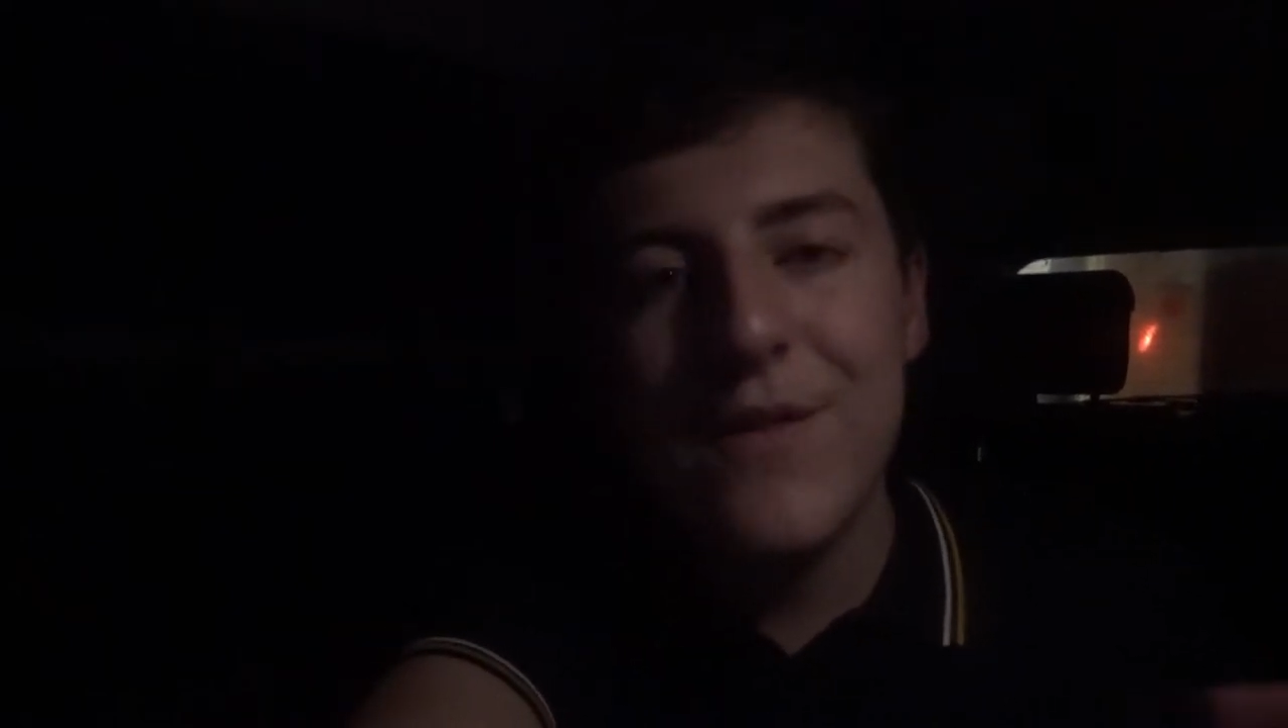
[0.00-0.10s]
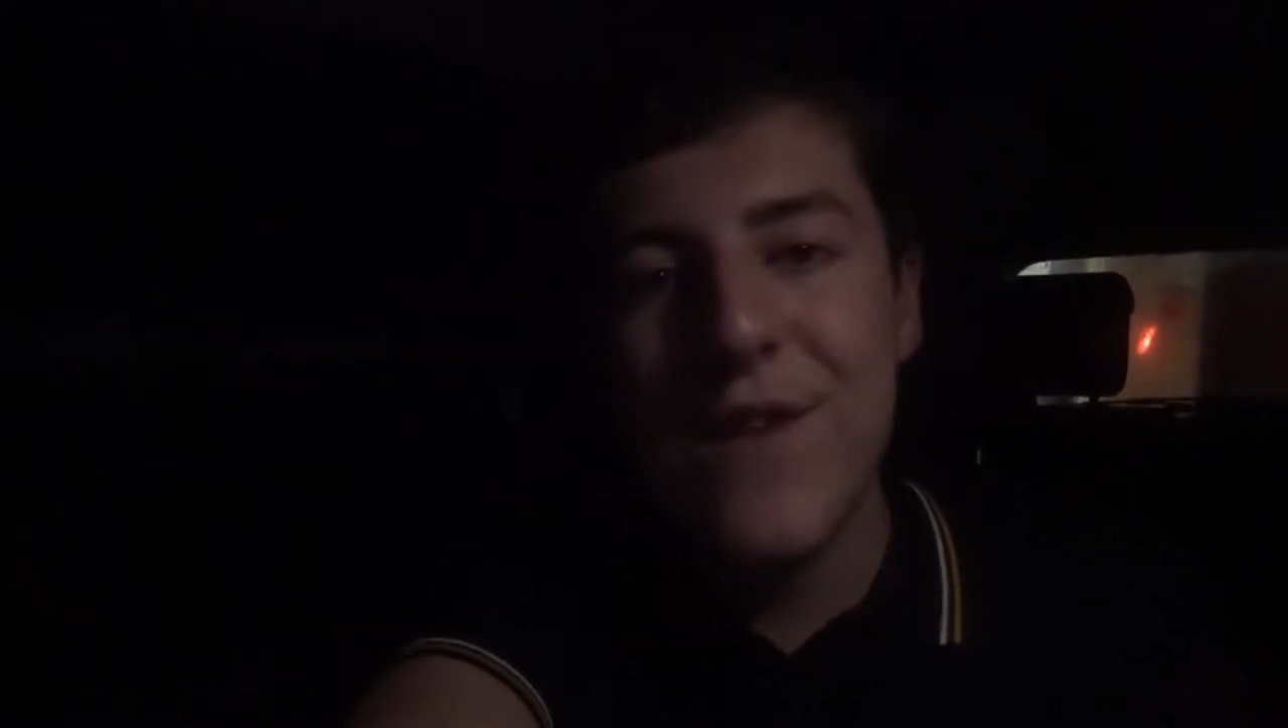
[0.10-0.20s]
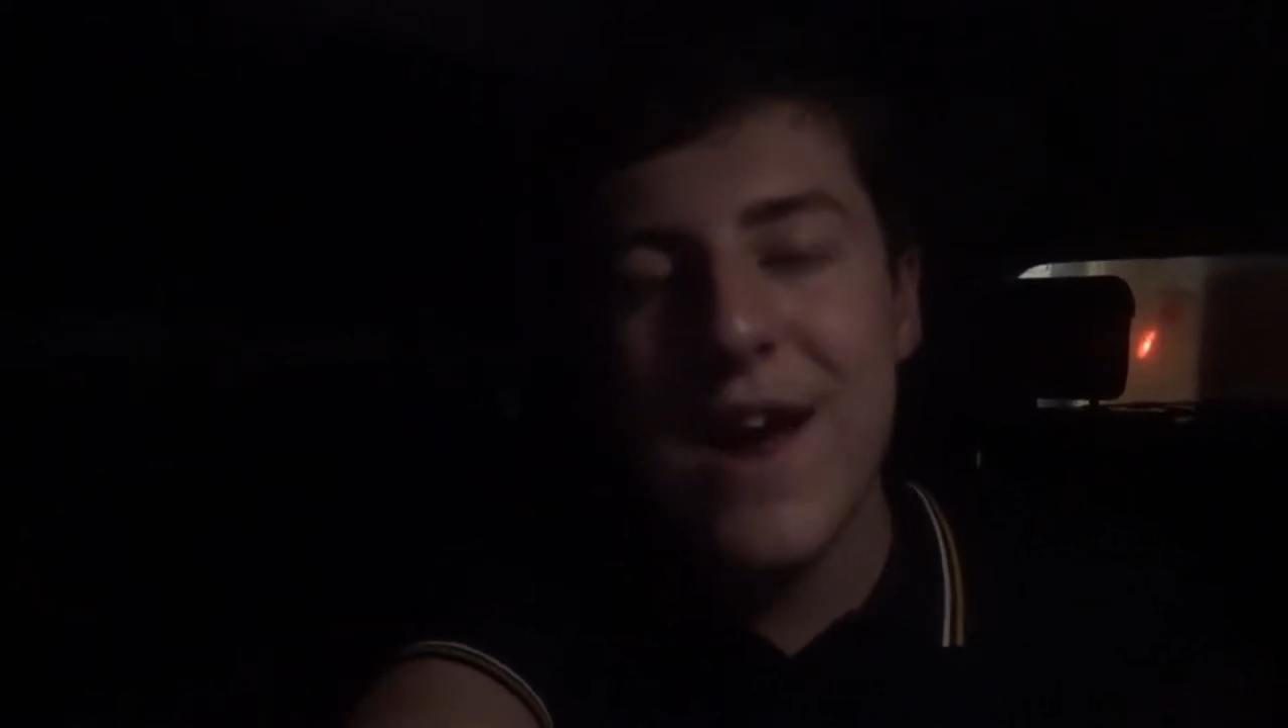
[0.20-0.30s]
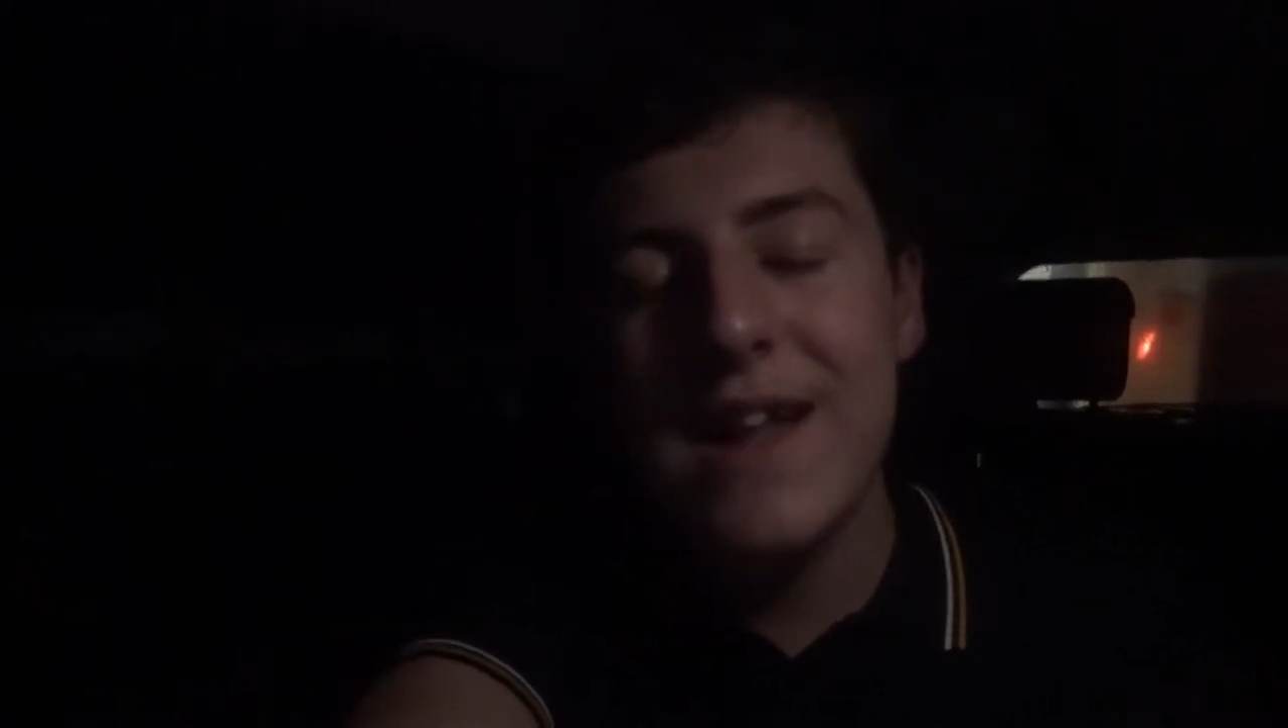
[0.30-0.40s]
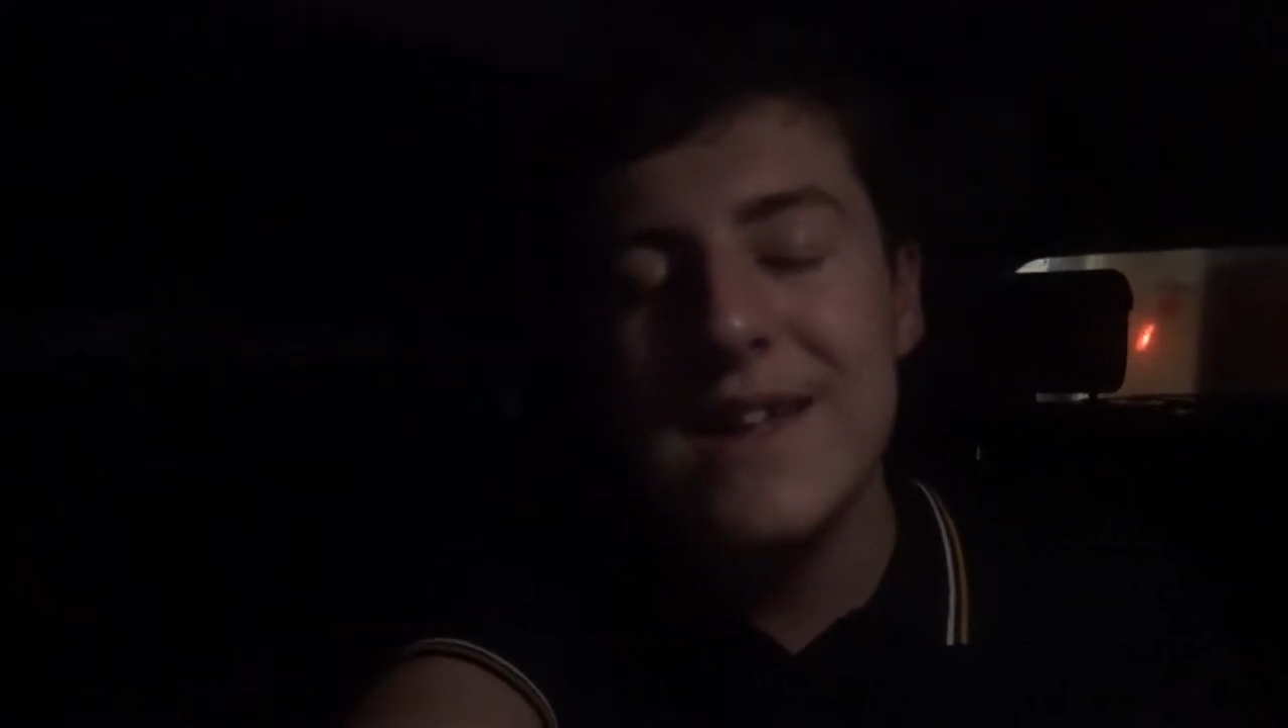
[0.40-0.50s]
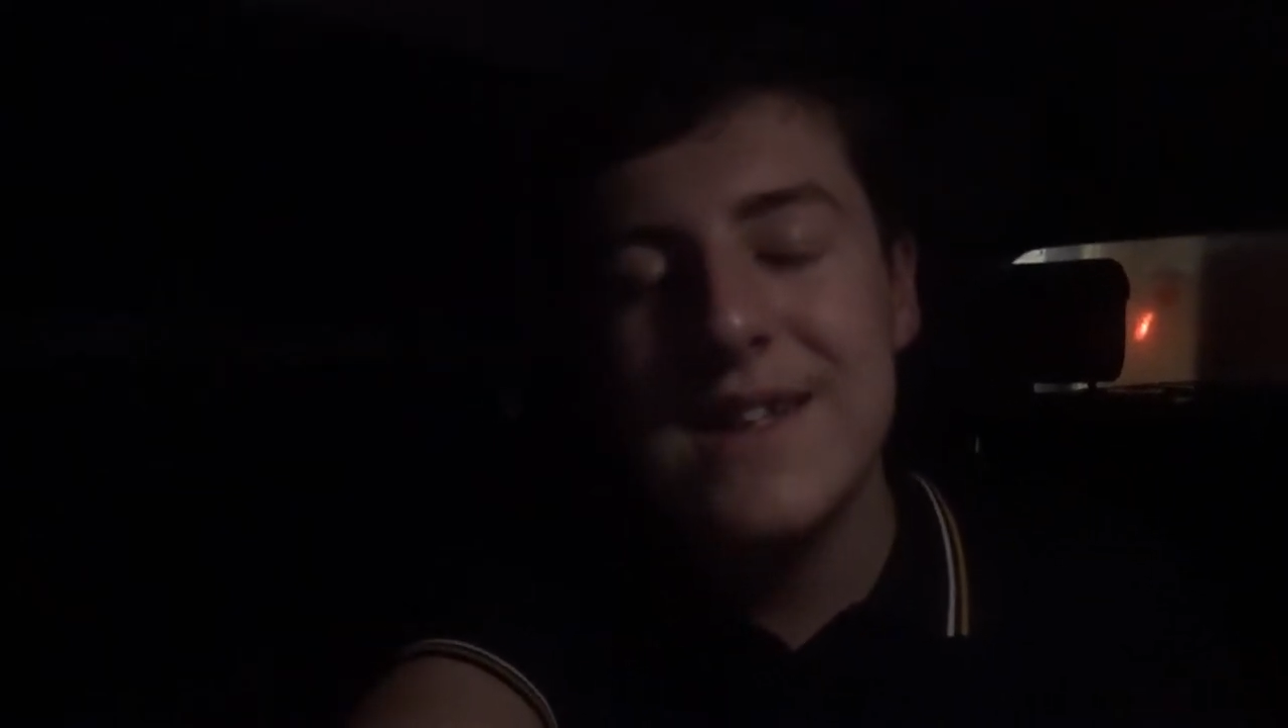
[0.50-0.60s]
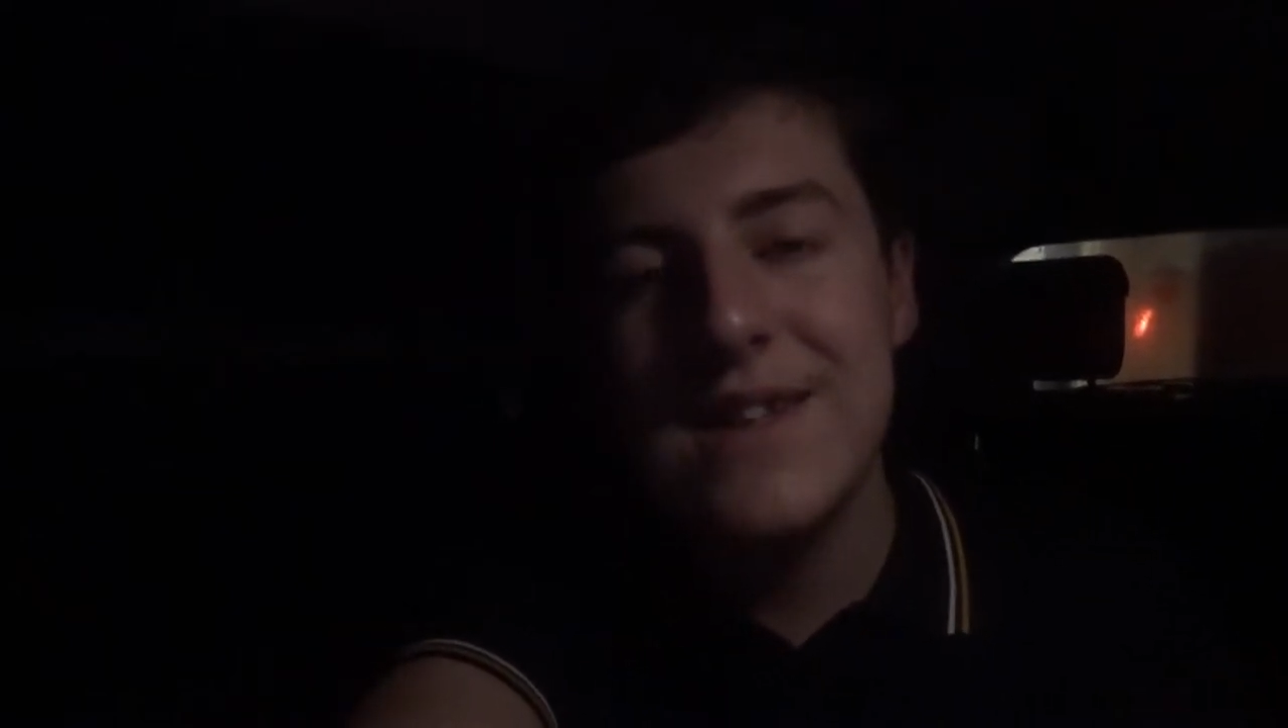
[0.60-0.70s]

friends,